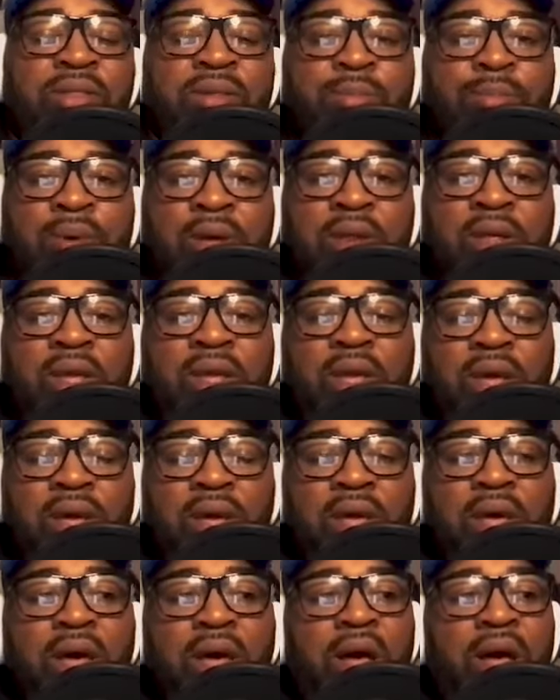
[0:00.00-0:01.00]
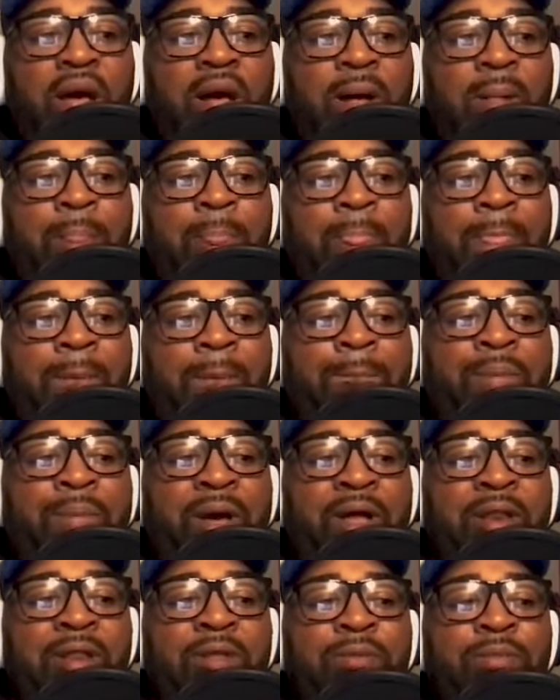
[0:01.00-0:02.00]
money.
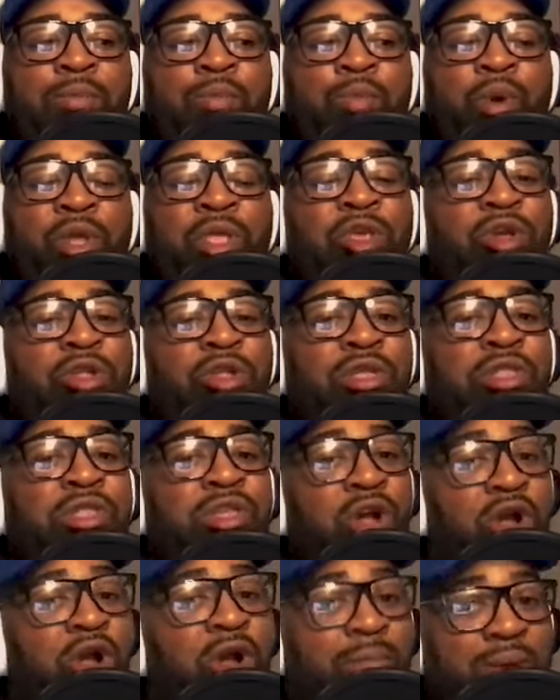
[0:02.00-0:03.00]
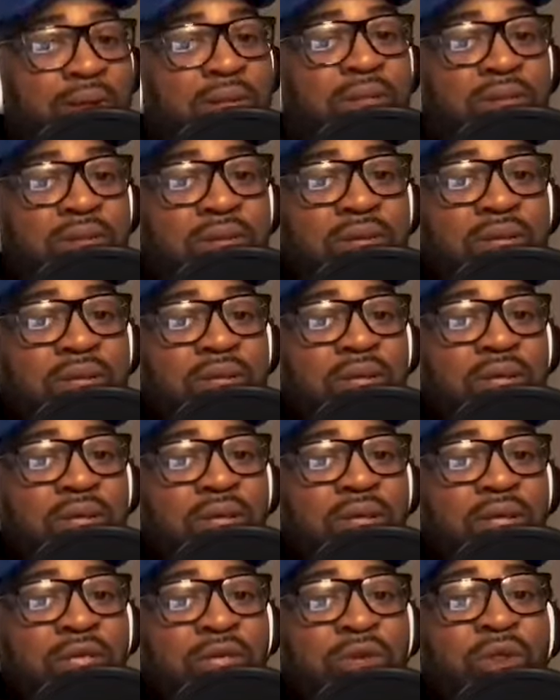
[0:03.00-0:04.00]
But when you're determined,
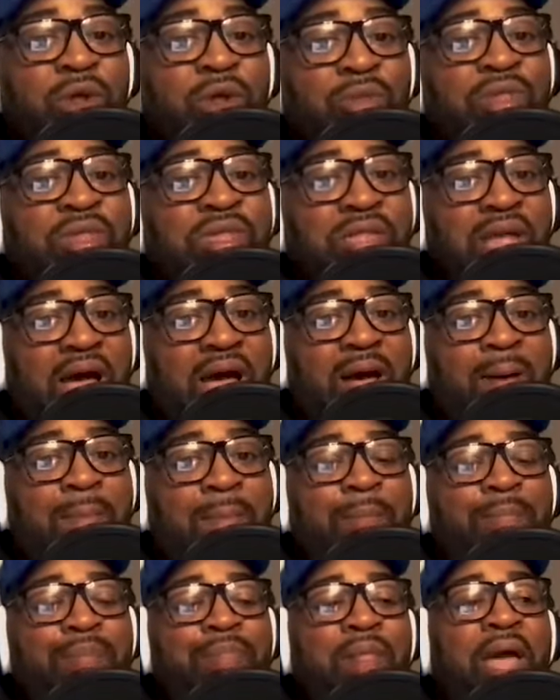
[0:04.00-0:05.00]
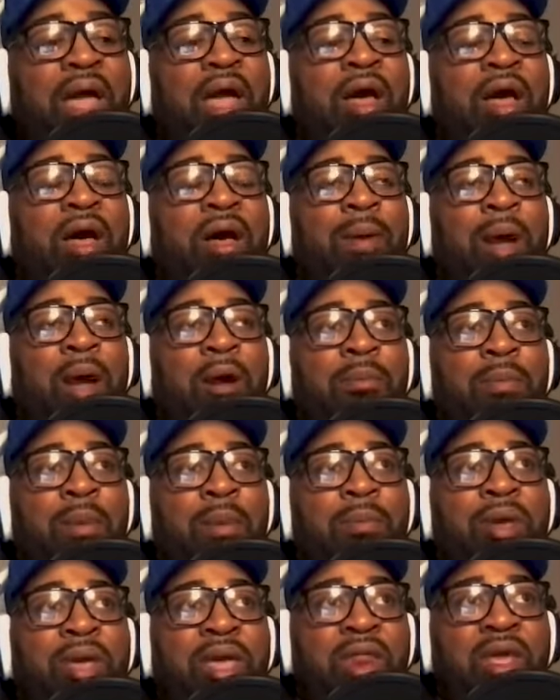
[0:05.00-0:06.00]
you don't stop. I
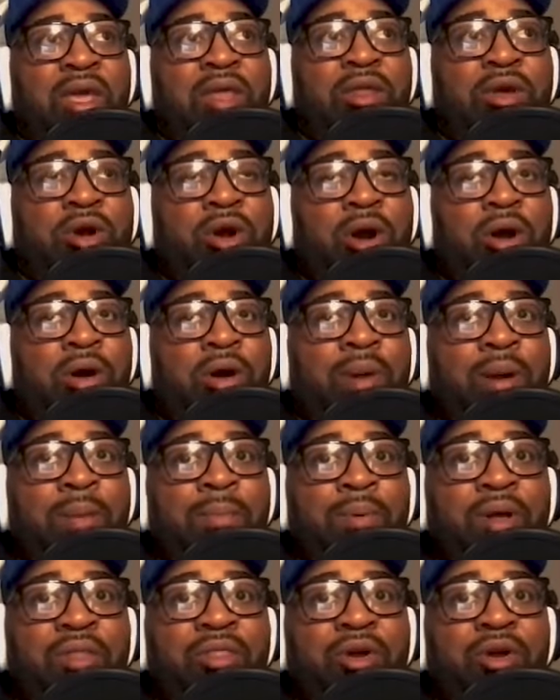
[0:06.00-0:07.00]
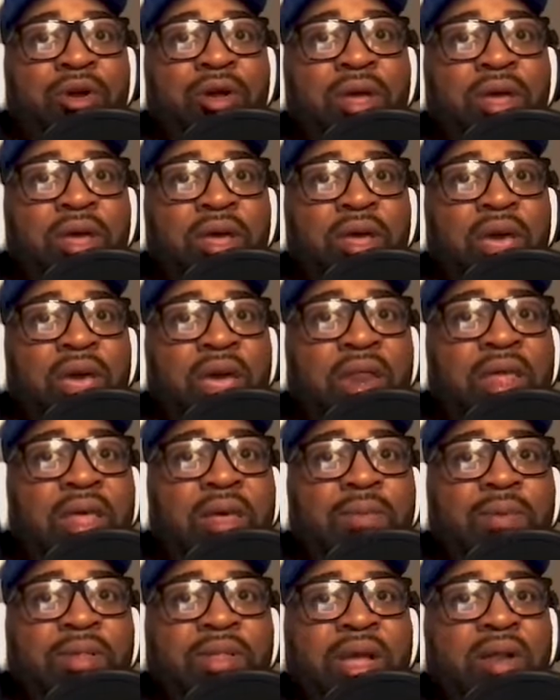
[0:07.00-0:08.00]
remember getting in a car with my brother and he
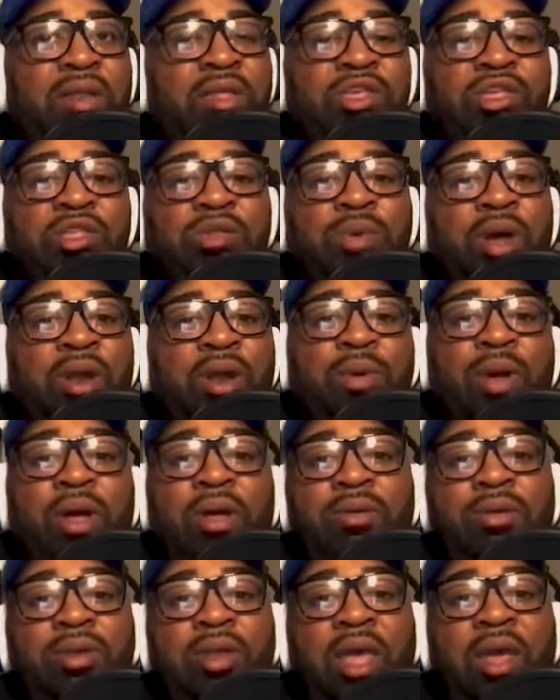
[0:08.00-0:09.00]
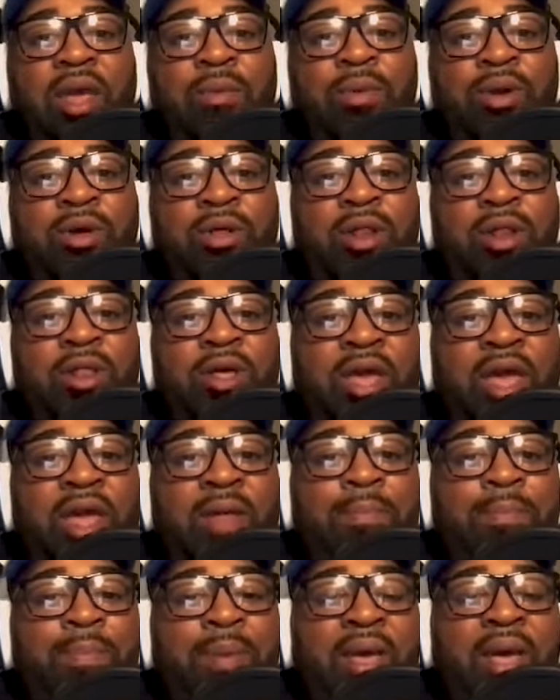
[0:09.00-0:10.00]
was like, let's just ride around and we're going to look
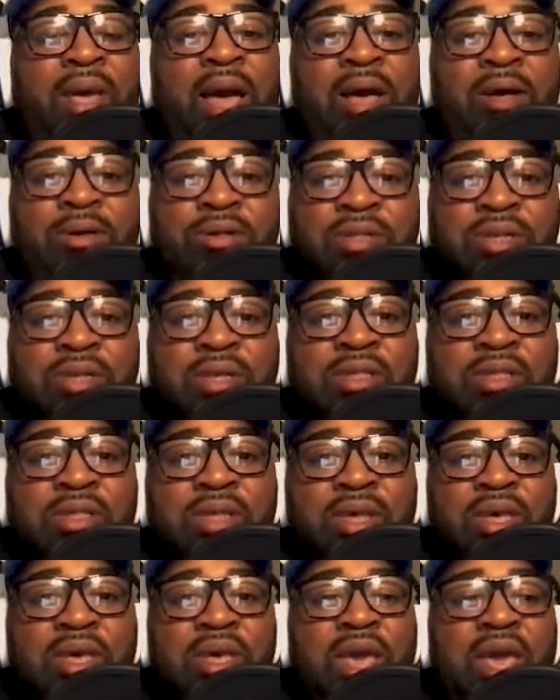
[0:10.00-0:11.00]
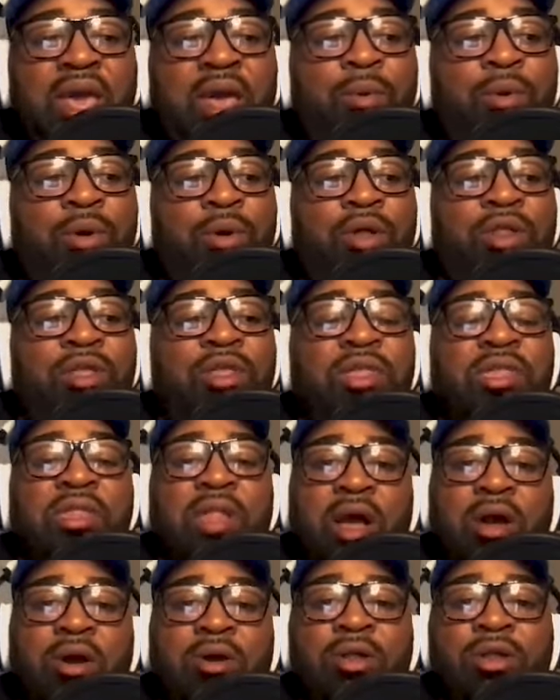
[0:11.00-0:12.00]
at big houses and we're going to just
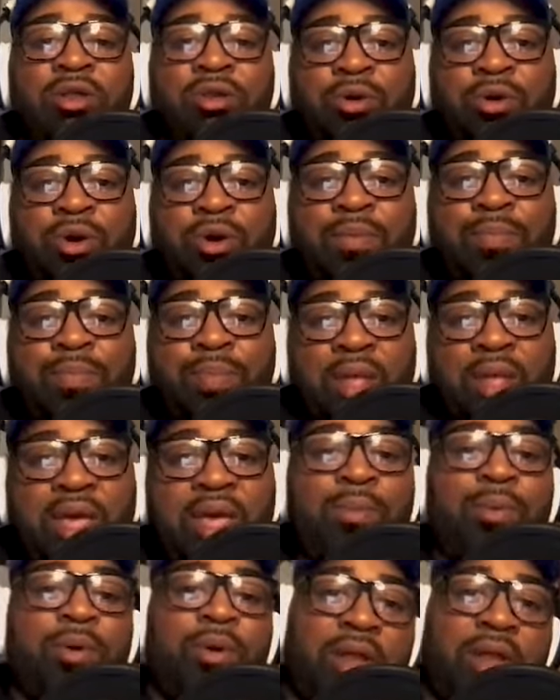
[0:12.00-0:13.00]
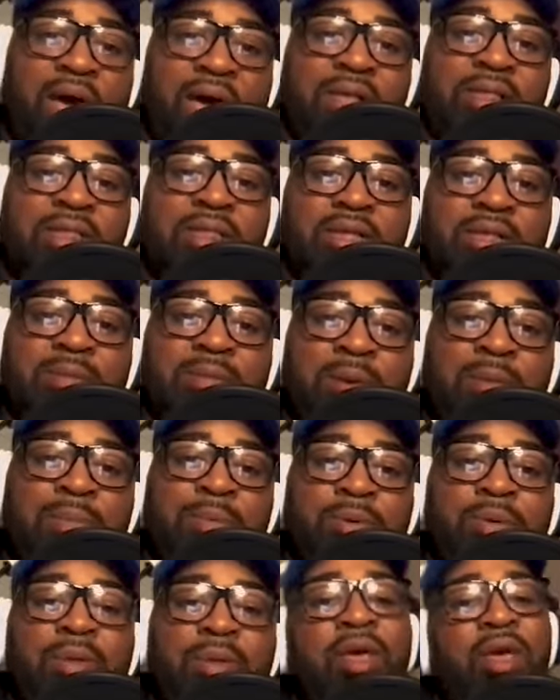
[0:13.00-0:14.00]
knock on the door and we're going to ask these
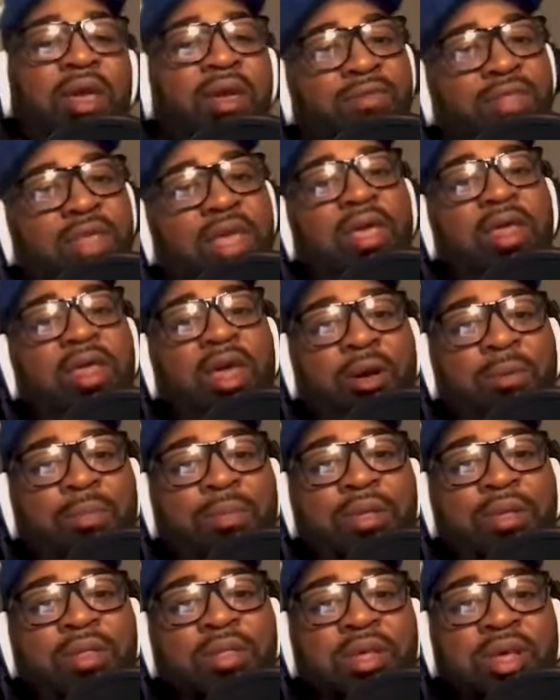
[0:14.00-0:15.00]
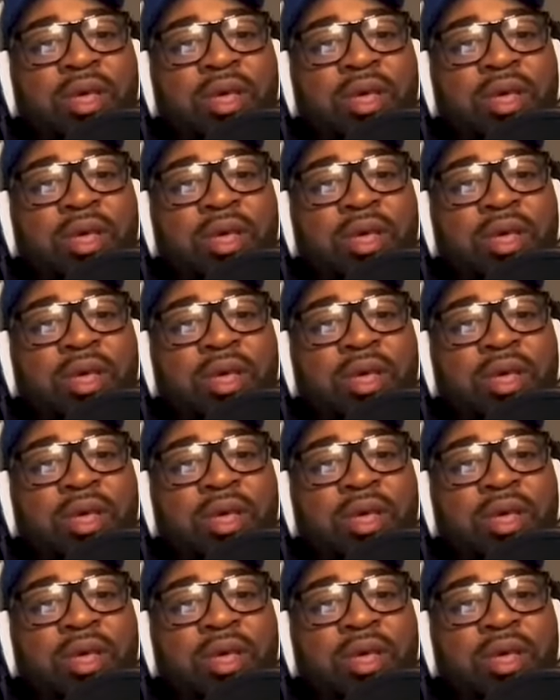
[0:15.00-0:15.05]
people if they could help us.